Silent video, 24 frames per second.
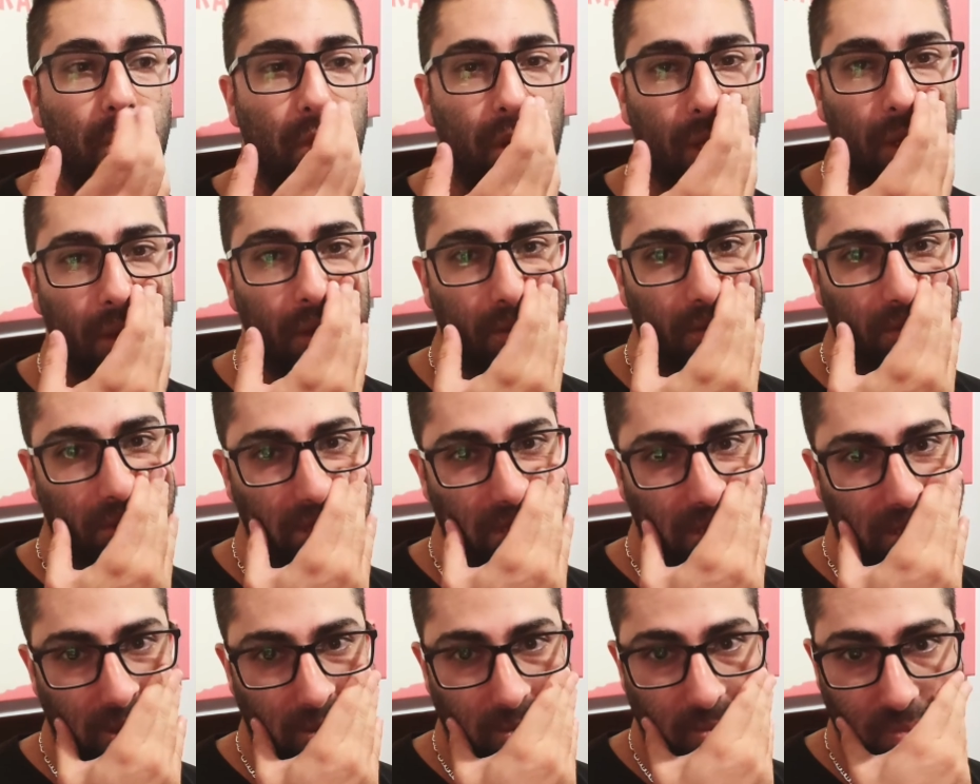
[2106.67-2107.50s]
depending on when
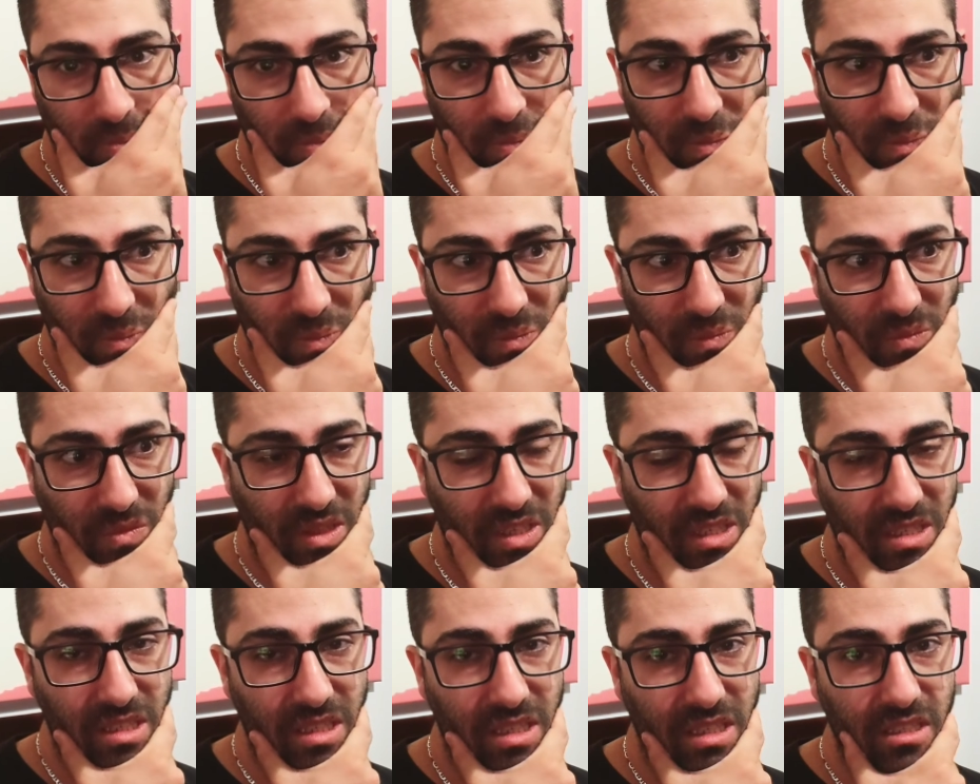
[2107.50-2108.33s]
she
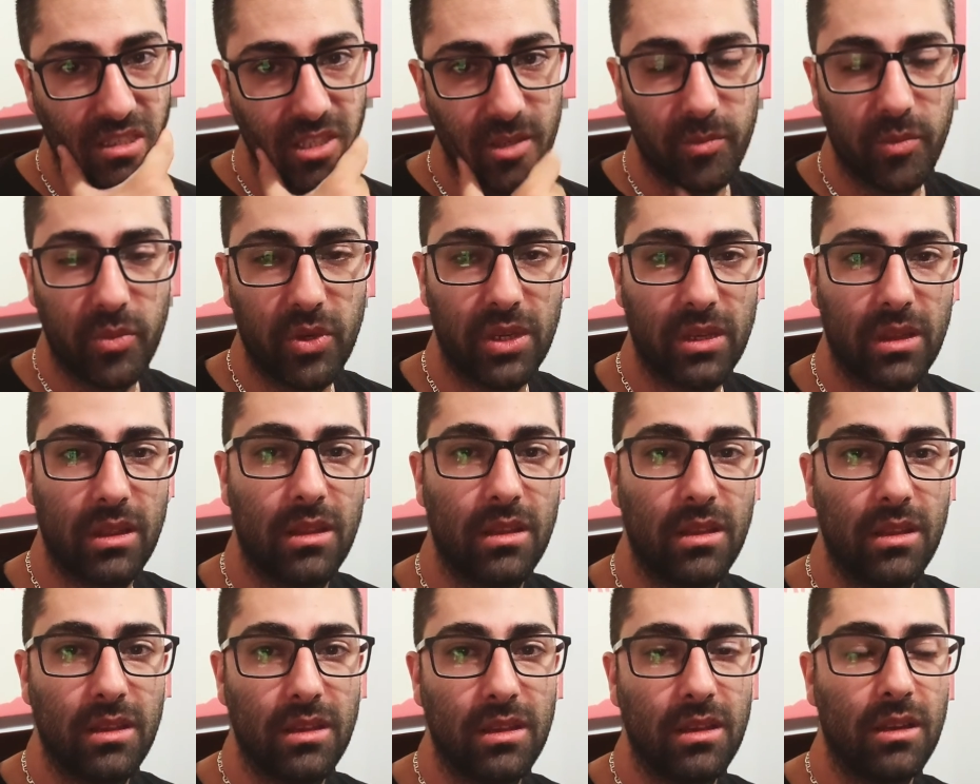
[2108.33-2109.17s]
decides to book
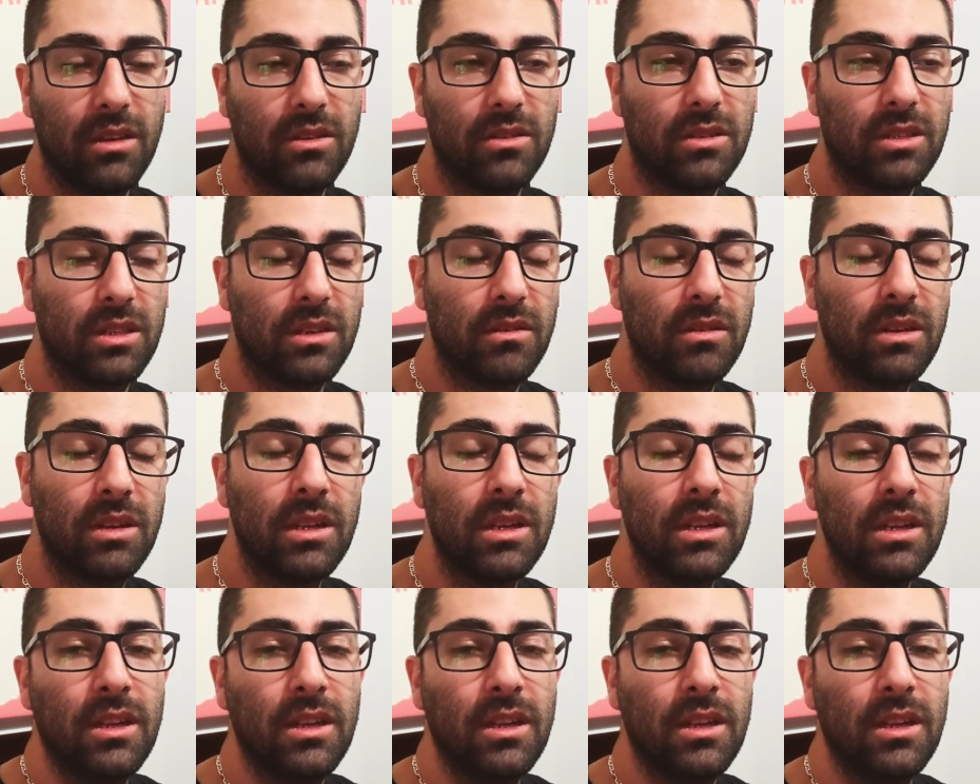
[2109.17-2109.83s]
the ultrasound.